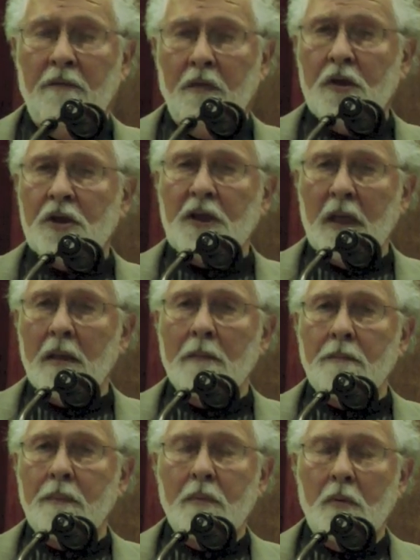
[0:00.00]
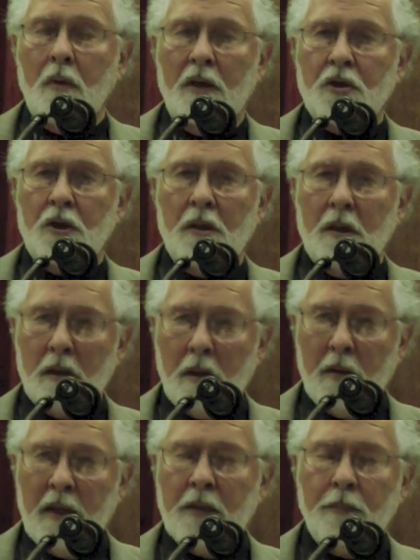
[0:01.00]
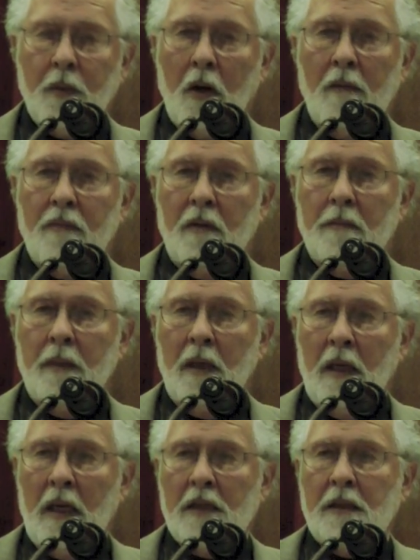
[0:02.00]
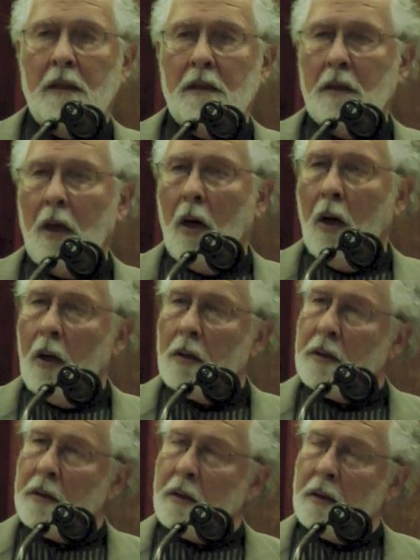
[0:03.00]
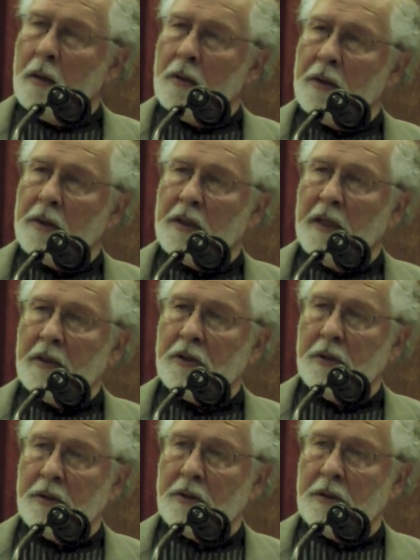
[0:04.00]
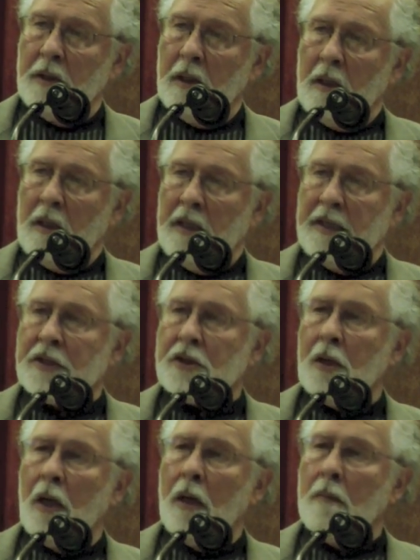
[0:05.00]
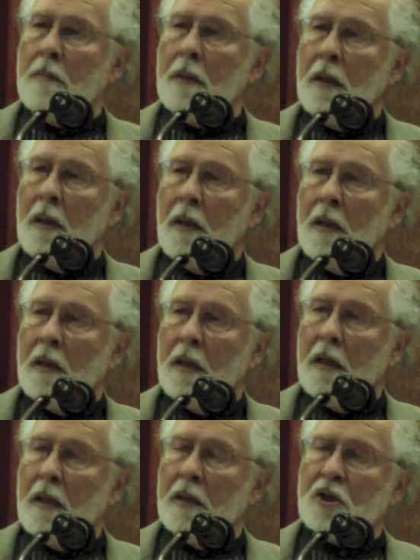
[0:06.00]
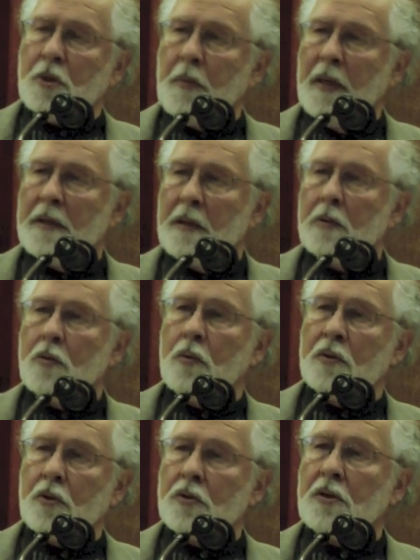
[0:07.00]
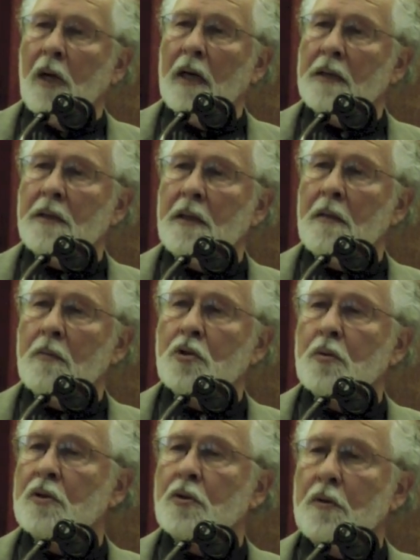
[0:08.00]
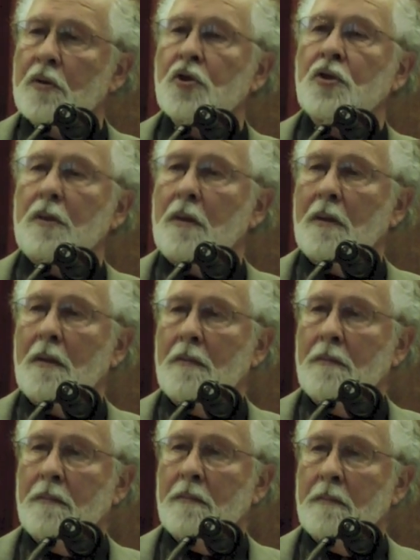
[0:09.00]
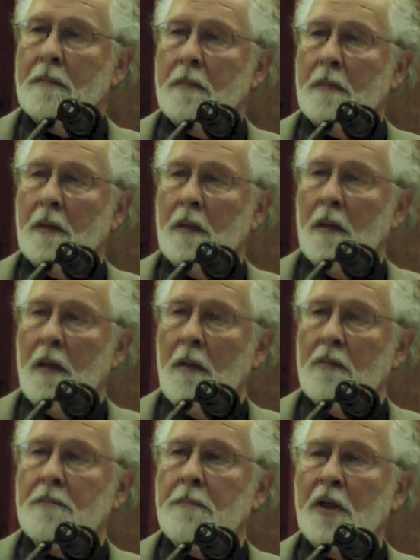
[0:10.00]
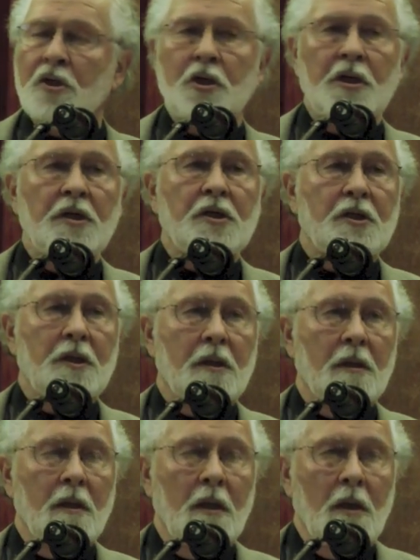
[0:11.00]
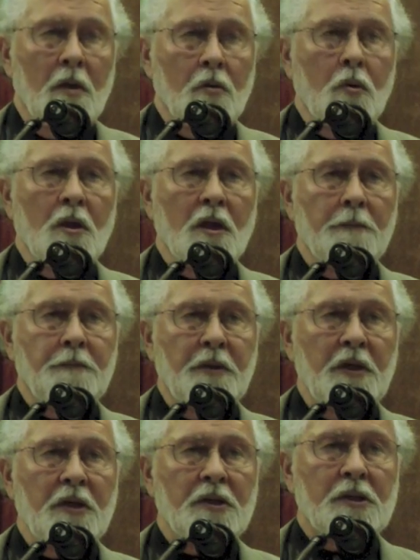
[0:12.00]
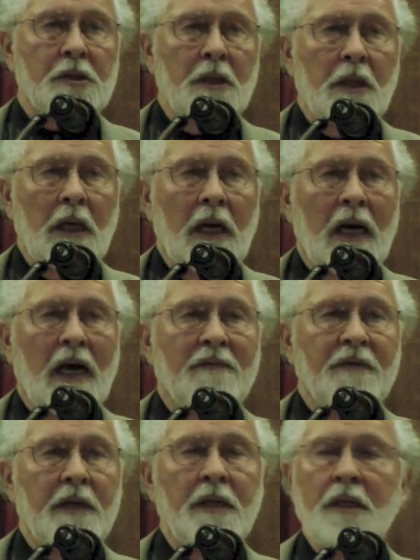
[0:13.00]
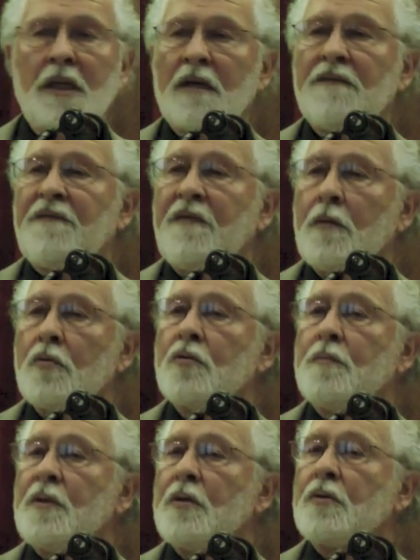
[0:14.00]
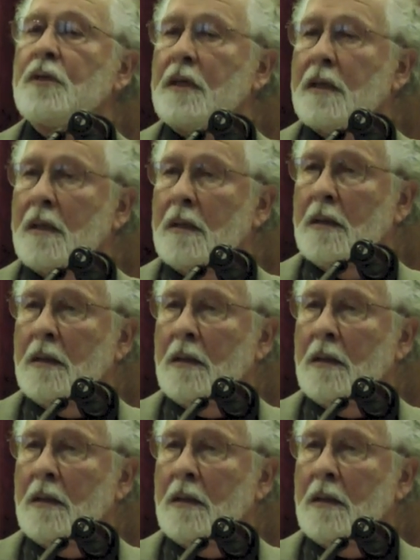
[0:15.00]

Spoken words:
For the second question, the great problem is that in all the earlier cases, Islam spread into a society which was traditional. It was much easier to take a piece of Indian flute music